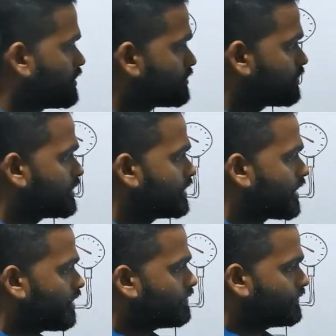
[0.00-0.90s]
So the
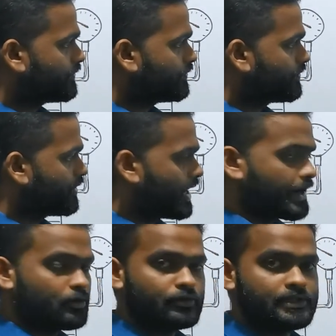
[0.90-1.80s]
graph
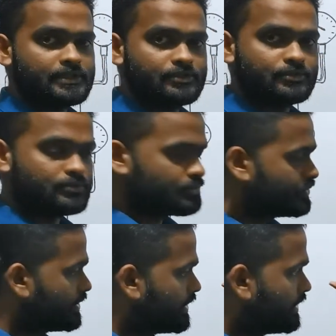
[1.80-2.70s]
according to
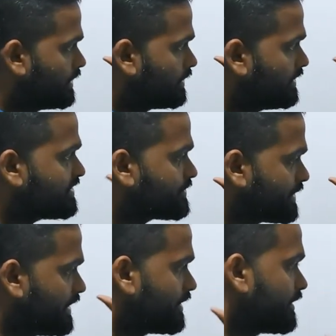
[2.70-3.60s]
this
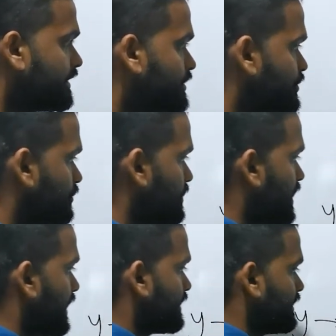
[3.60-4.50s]
theory should be
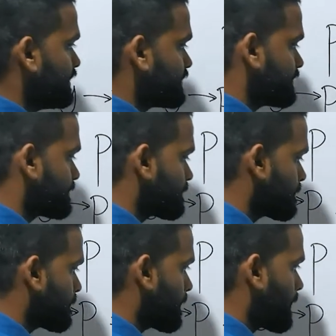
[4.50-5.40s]
like this.
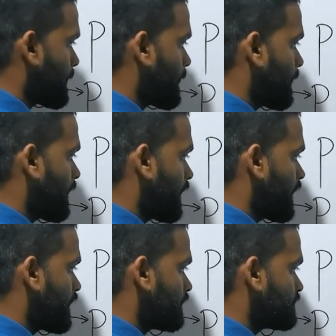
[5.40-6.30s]

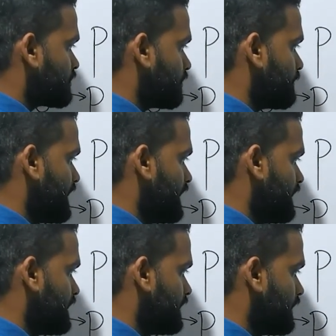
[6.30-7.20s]
So
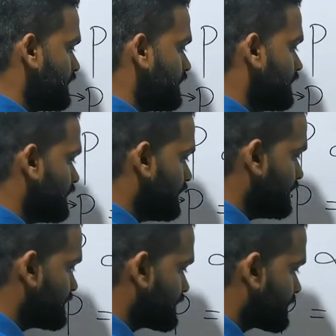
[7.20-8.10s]
P
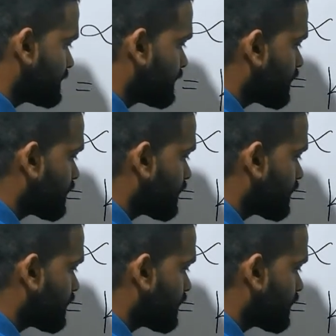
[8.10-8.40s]
is